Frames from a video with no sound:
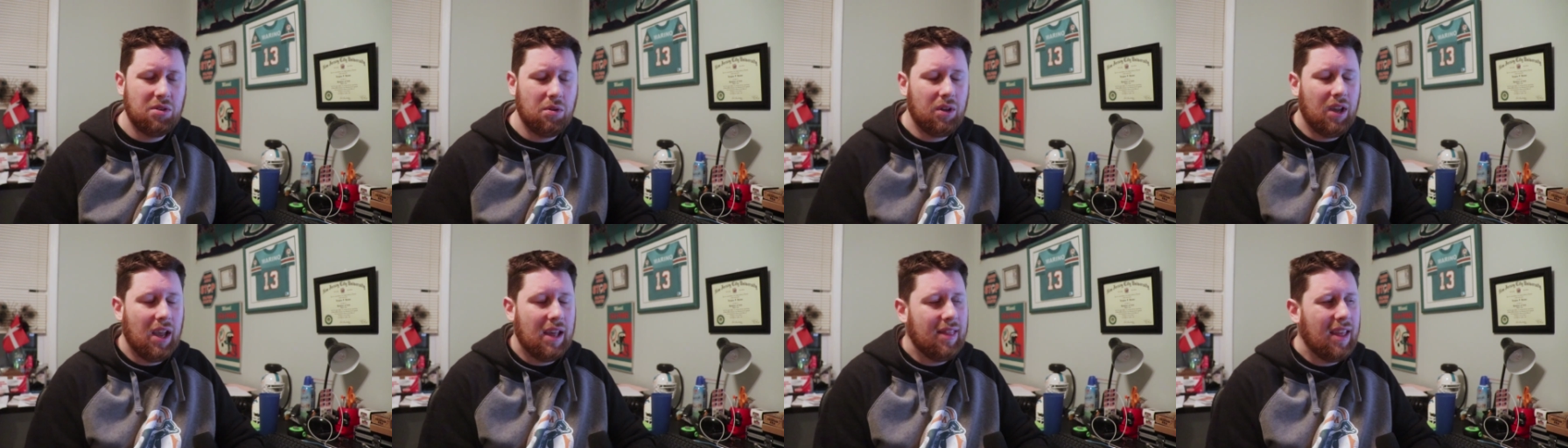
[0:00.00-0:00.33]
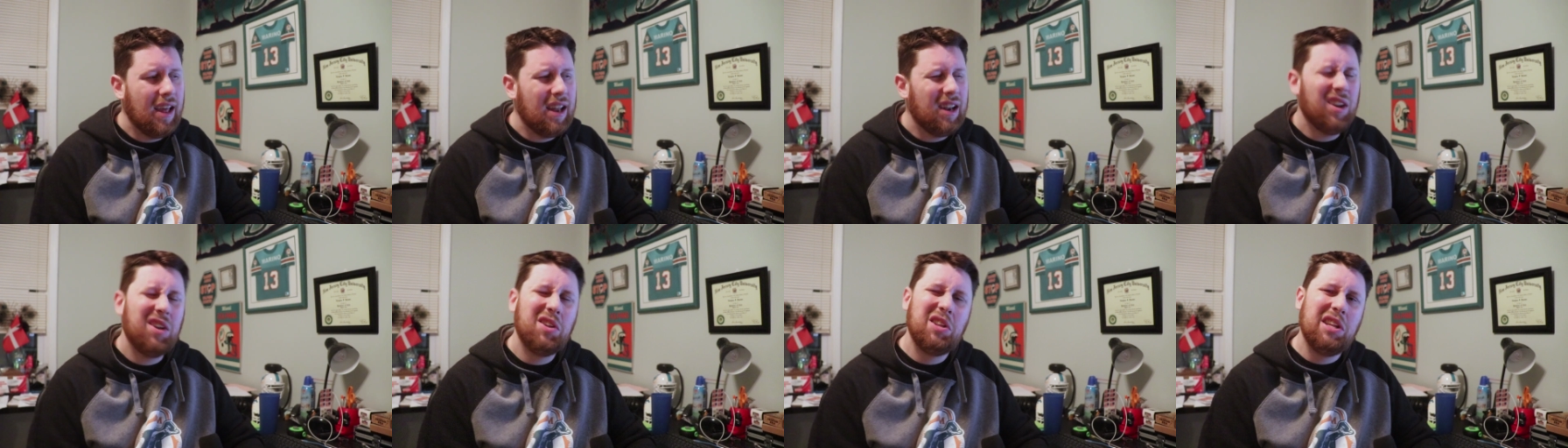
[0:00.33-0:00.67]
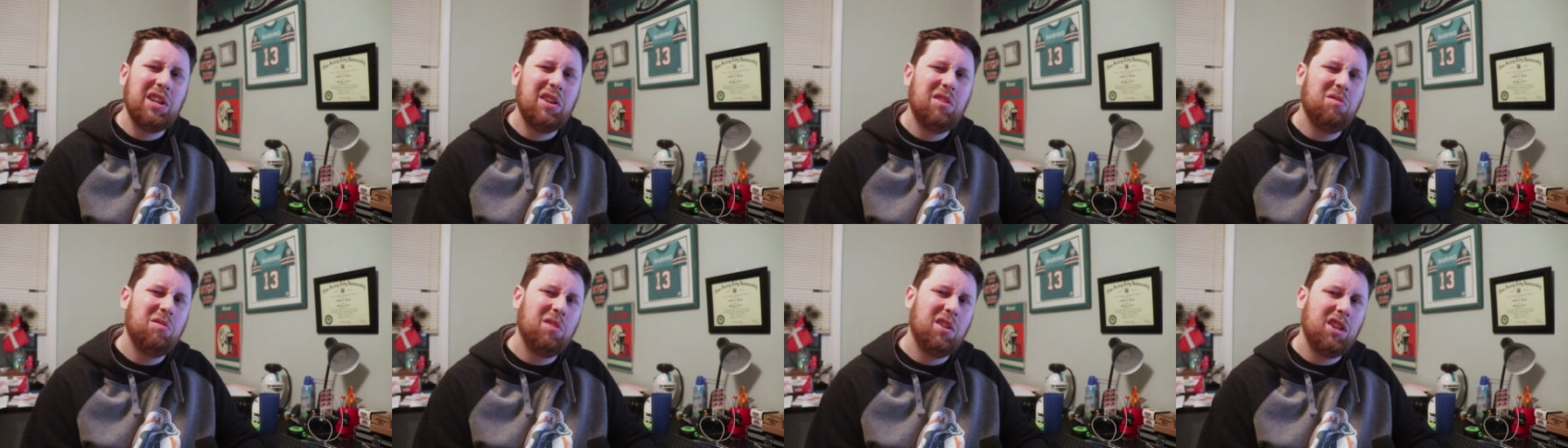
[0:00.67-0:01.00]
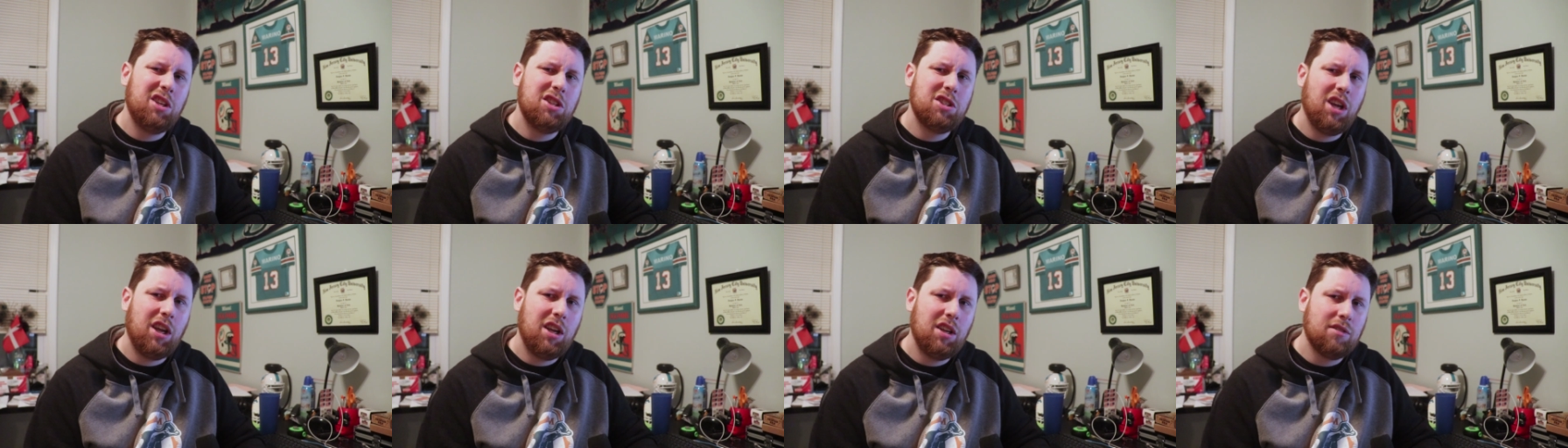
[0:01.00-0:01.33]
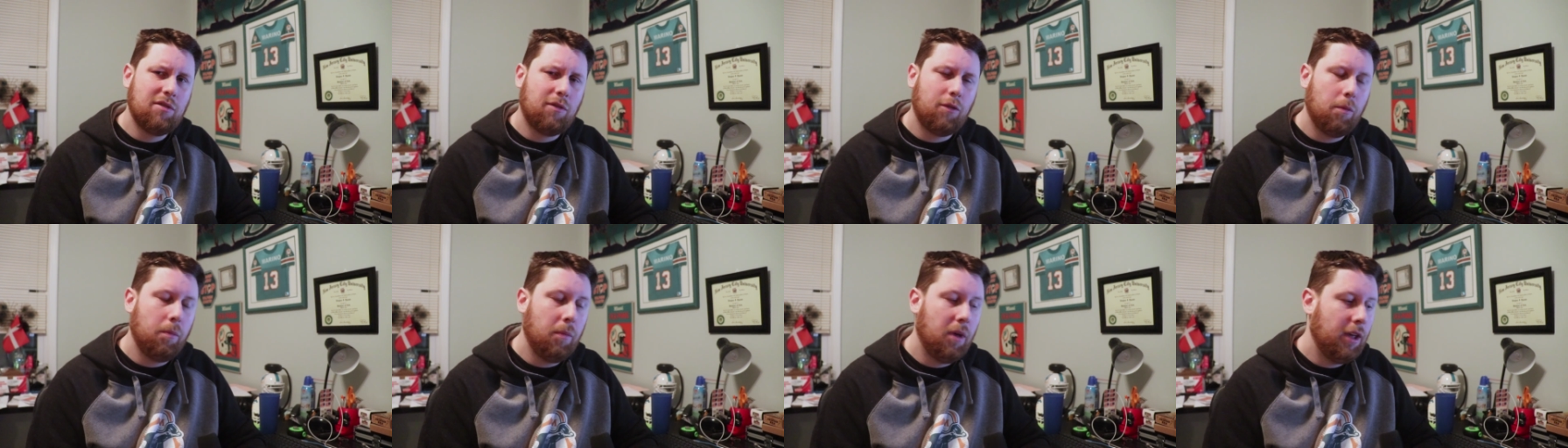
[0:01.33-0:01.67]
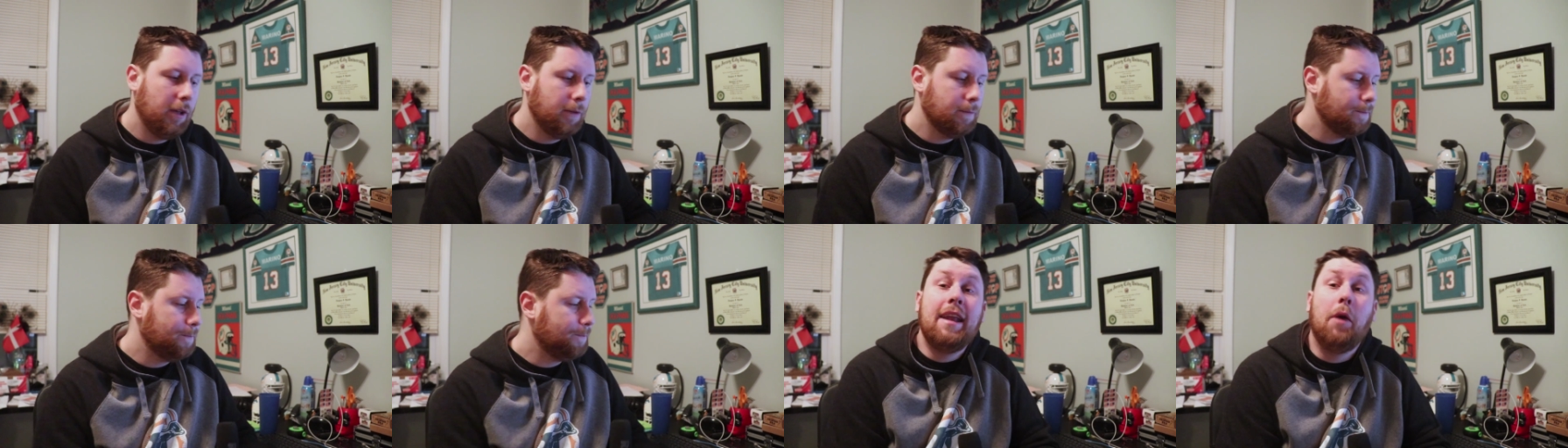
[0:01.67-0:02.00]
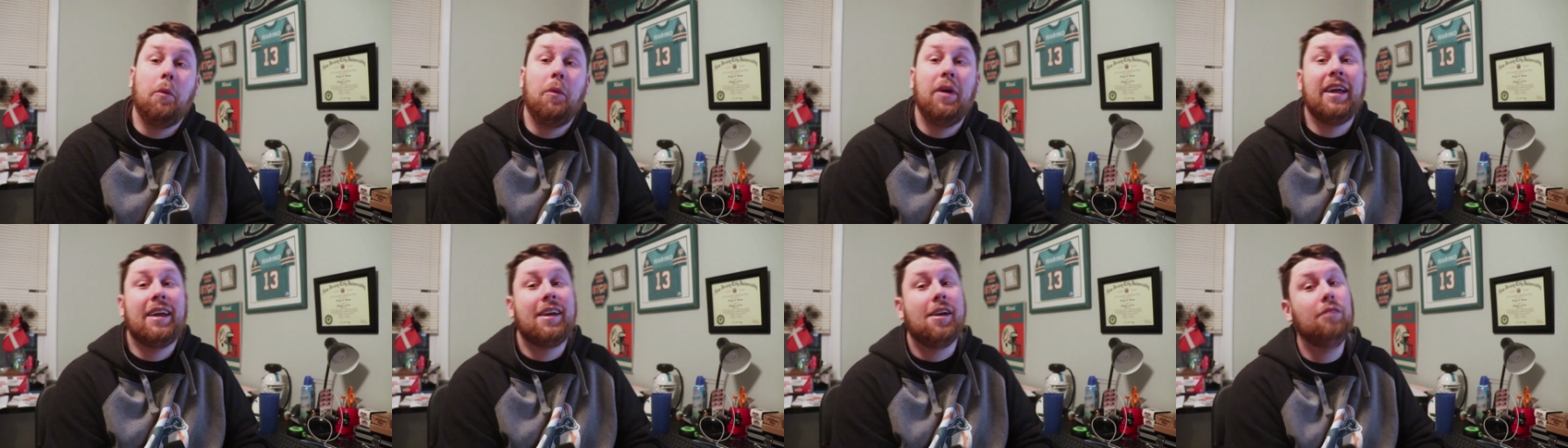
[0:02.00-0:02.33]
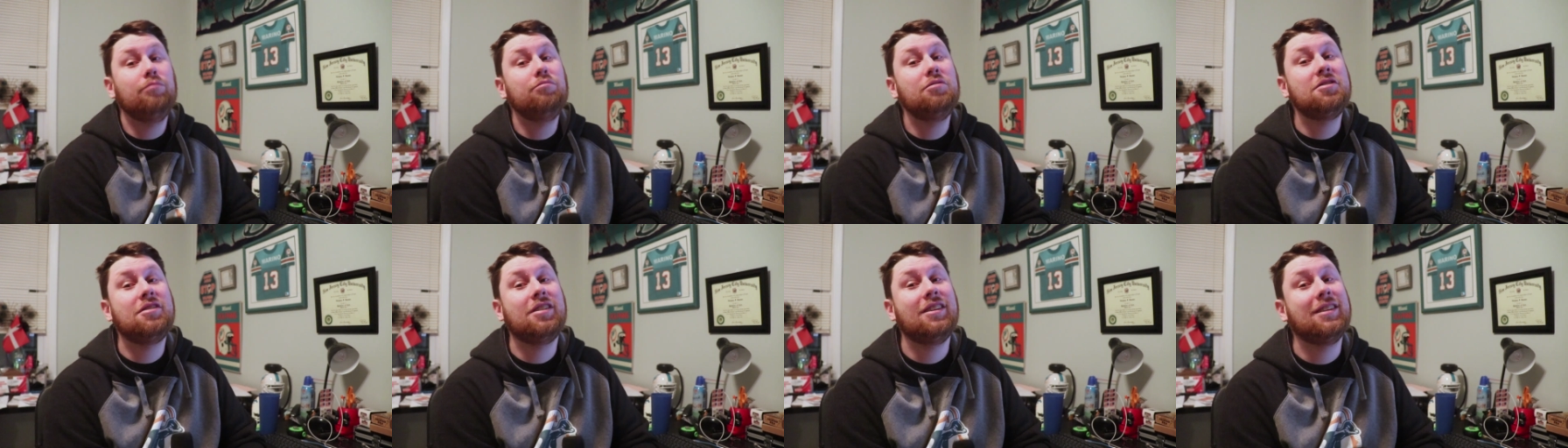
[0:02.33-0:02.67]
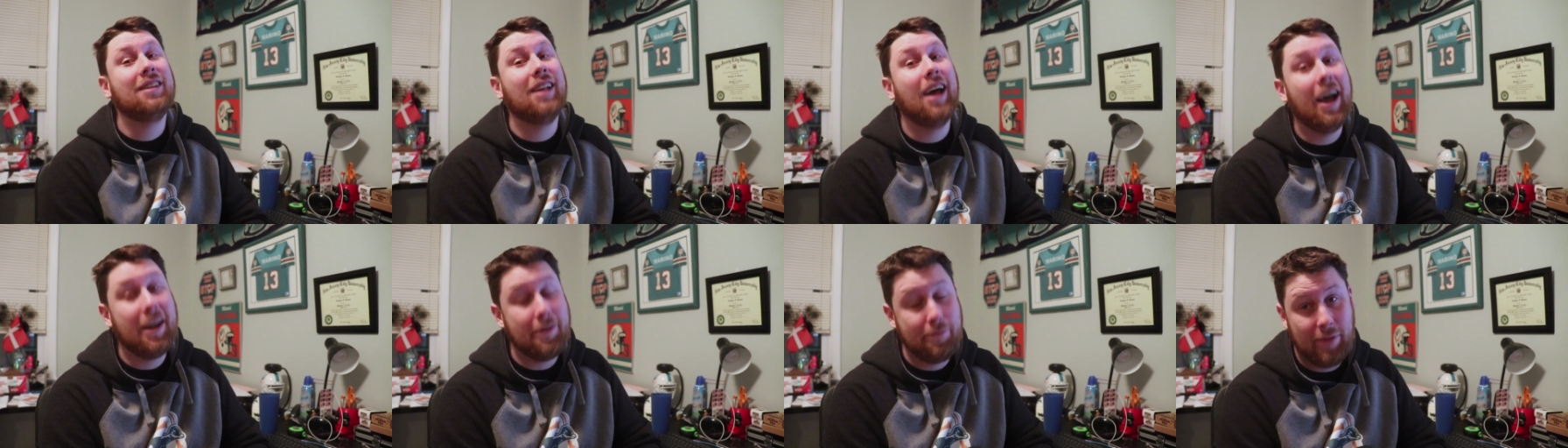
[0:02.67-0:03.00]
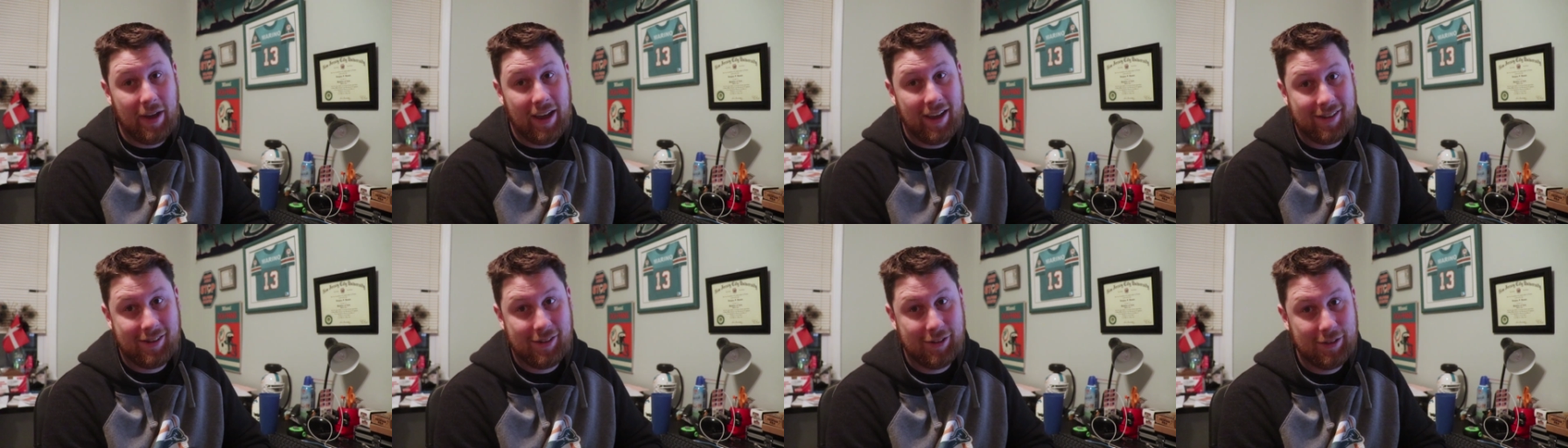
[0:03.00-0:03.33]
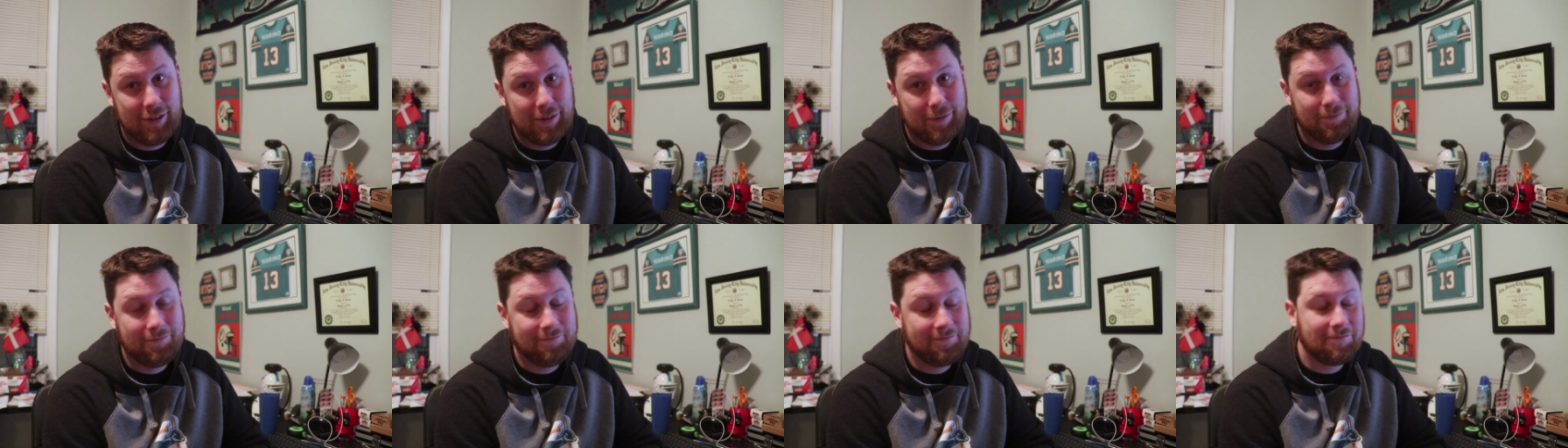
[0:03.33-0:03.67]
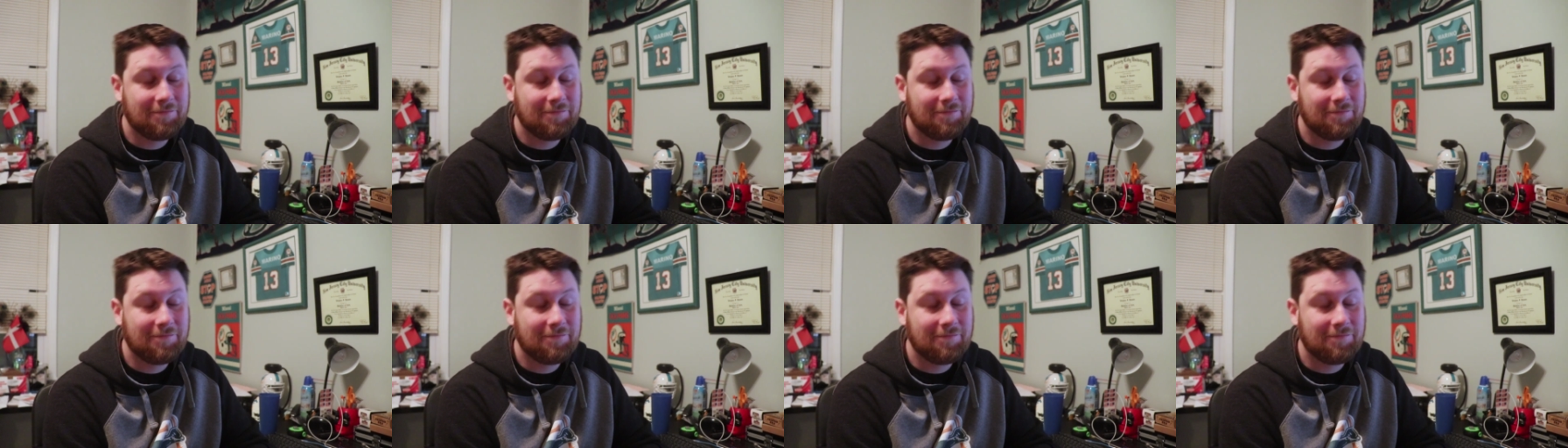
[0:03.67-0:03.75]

So again, that didn't really change for me. Now, when it comes to linebacker,